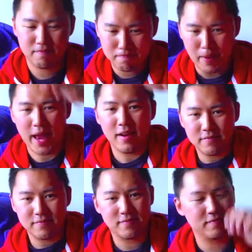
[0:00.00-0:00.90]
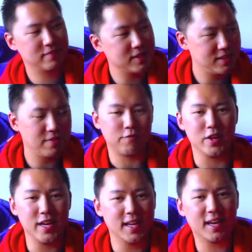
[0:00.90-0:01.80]
Bam!
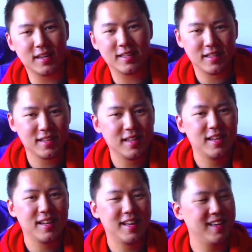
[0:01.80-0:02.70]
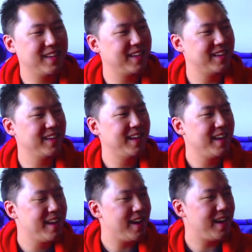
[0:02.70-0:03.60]
Vanilla. And
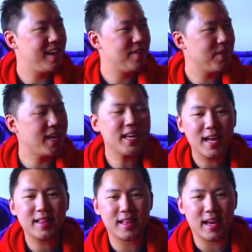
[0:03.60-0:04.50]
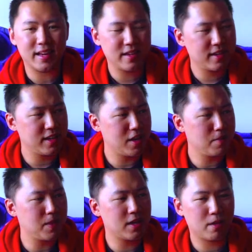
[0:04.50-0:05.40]
I get that,
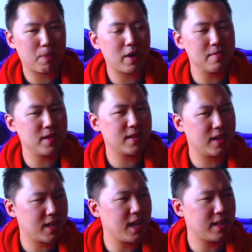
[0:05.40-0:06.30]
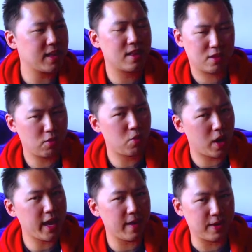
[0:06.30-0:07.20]
because part of me is like, yeah, that's who
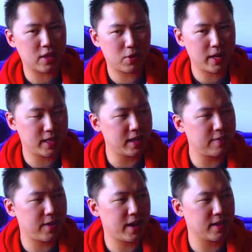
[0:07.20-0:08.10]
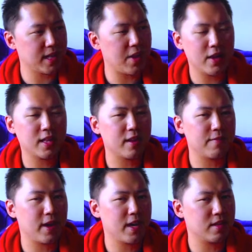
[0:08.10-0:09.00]
I am, that's who I identify as, and now I
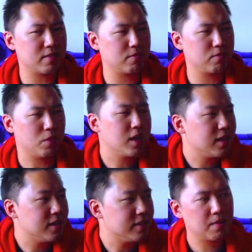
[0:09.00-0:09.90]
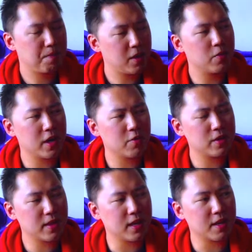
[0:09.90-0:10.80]
identify as what? But when I
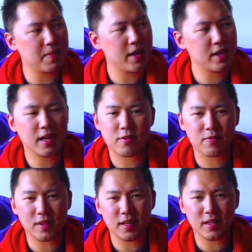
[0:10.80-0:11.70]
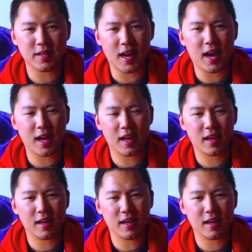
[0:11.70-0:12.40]
really think about it, it's really not